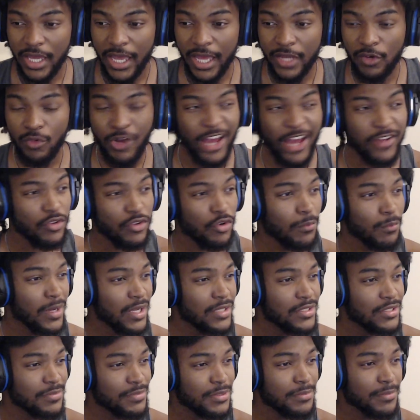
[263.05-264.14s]
I don't have
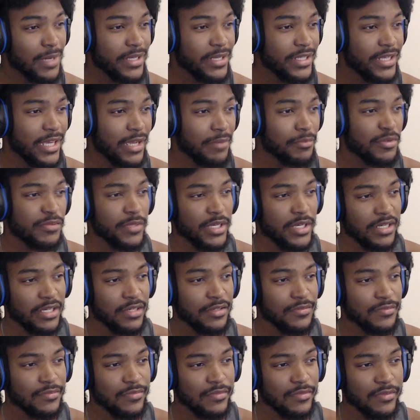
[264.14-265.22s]
nobody to be my
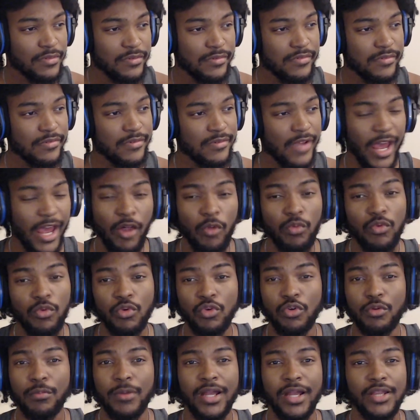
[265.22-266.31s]
cameraman. I don't know
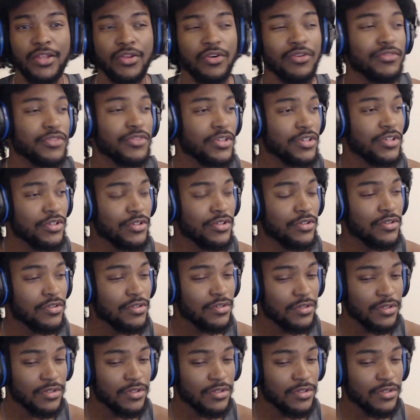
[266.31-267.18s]
nobody over here.